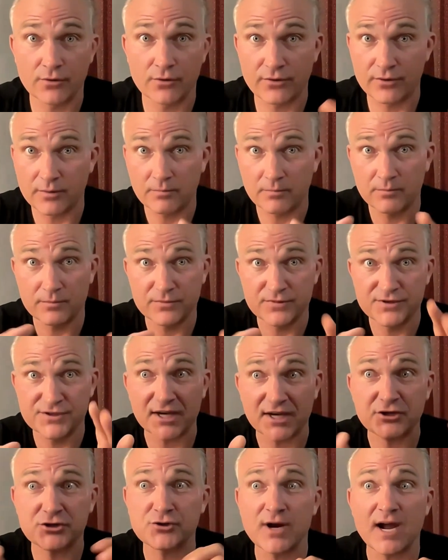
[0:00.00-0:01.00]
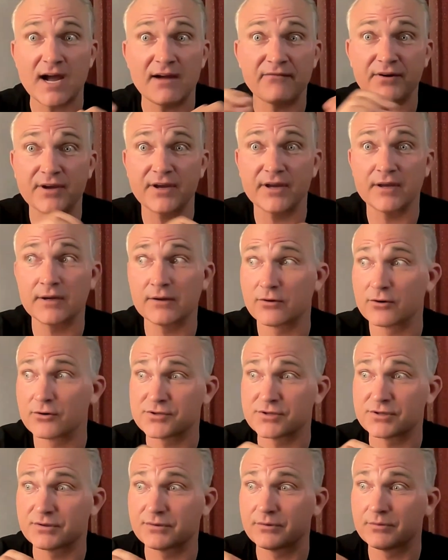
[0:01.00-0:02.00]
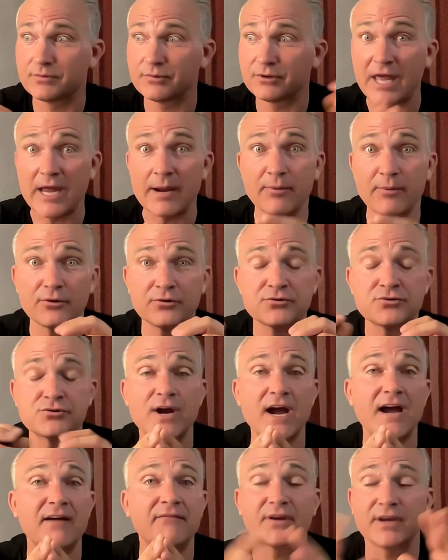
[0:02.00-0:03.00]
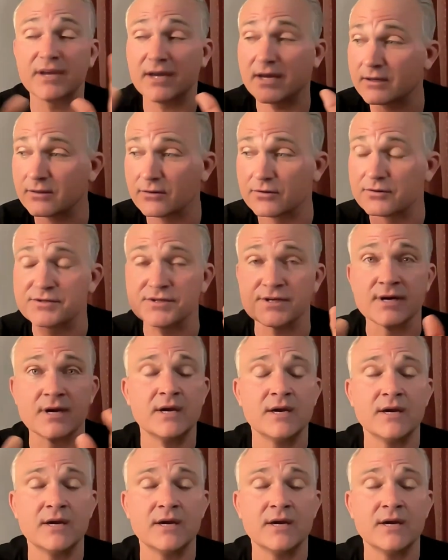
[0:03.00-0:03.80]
know, the sex trafficking, there's the labor trafficking, there's,